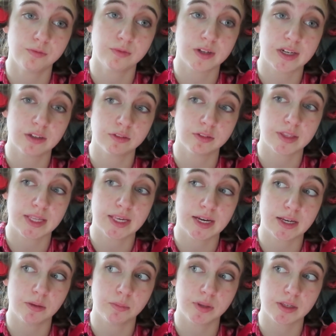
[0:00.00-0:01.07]
found the
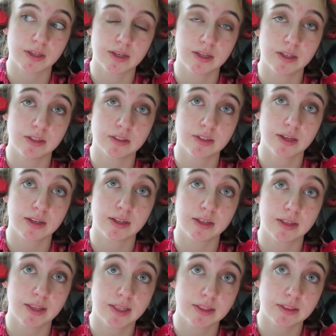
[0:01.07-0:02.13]
IB kids
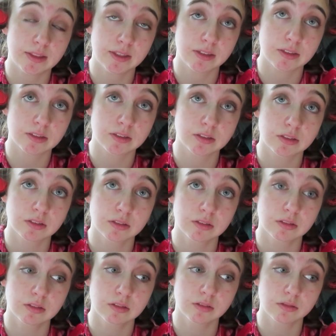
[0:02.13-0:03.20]
and gained this
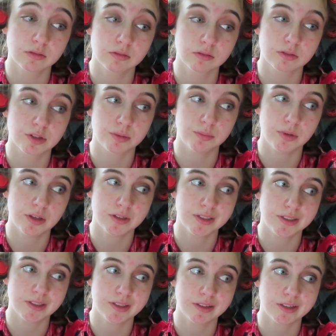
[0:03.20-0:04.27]

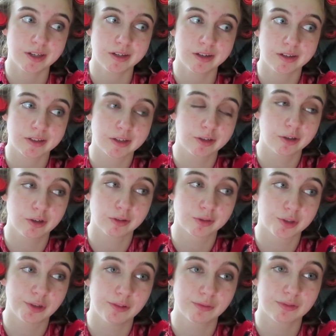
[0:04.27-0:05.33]
community that I can go
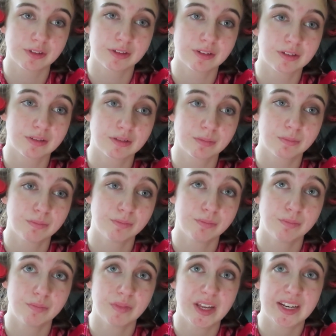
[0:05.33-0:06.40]
to for
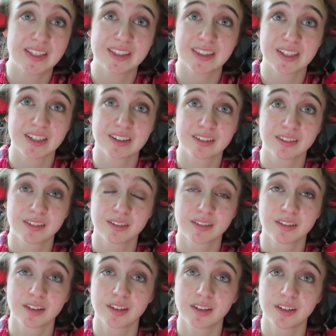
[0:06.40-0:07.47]
anything.
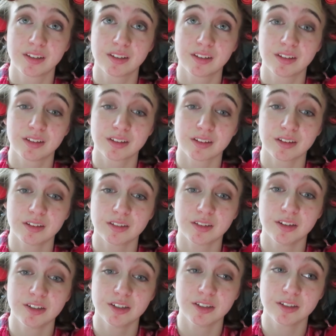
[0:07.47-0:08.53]
Because
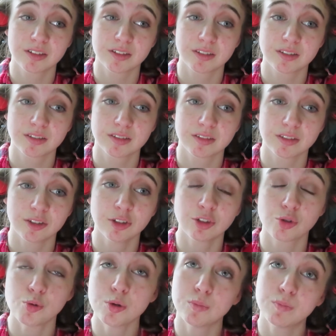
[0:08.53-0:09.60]
they're
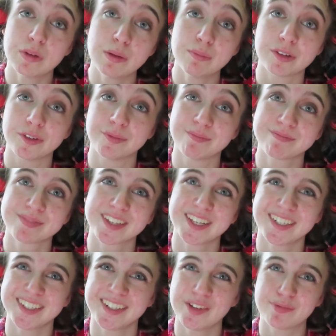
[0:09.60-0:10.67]
cool people,
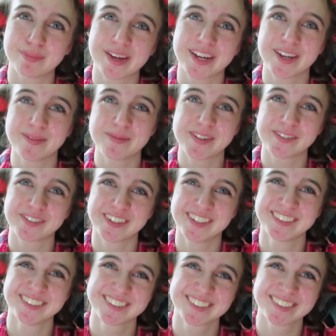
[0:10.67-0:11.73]
and I love my IB
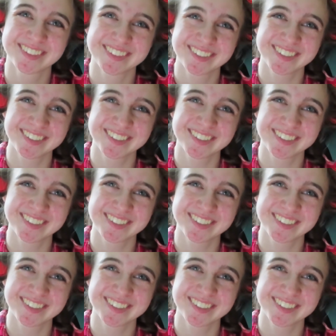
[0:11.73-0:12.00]
friends.